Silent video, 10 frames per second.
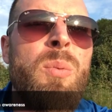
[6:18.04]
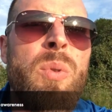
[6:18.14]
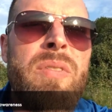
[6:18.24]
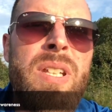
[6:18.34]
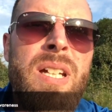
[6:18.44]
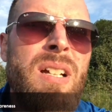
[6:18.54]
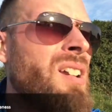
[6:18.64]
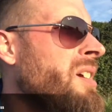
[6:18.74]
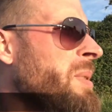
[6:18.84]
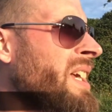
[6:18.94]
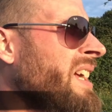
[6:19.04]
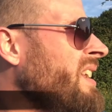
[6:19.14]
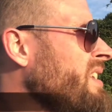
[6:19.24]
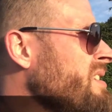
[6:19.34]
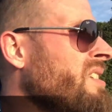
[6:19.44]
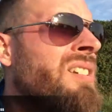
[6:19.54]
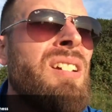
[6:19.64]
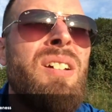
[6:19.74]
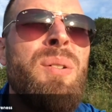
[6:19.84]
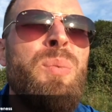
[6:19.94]
whether they're climbing hills,
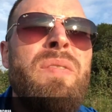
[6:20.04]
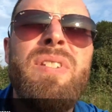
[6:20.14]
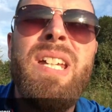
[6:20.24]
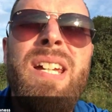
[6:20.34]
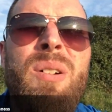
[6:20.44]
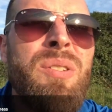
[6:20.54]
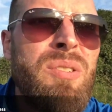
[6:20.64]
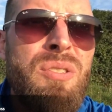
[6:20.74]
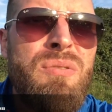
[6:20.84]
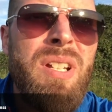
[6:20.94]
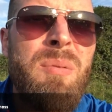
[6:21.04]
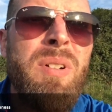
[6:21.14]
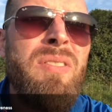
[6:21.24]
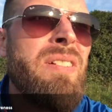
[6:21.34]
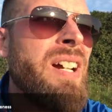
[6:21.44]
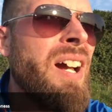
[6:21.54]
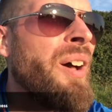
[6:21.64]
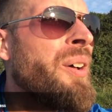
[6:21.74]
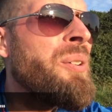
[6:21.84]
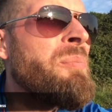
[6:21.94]
whether they're on the street, whether they're at
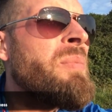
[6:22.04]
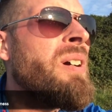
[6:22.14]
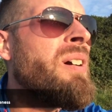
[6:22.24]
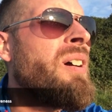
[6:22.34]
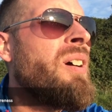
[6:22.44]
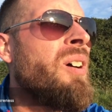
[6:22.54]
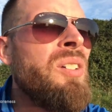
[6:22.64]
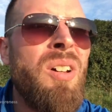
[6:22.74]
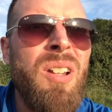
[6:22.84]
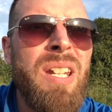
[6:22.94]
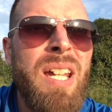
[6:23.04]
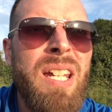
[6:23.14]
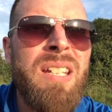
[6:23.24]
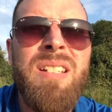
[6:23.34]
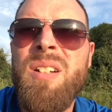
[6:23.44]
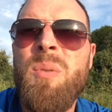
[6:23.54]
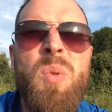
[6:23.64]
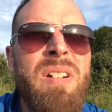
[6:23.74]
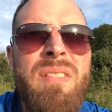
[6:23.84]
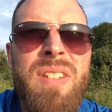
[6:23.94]
home, on holiday,
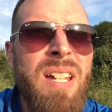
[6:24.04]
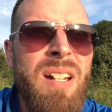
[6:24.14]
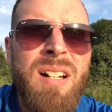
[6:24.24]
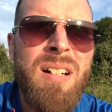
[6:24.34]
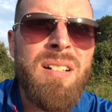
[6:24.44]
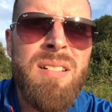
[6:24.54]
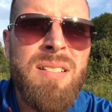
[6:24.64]
wherever they are.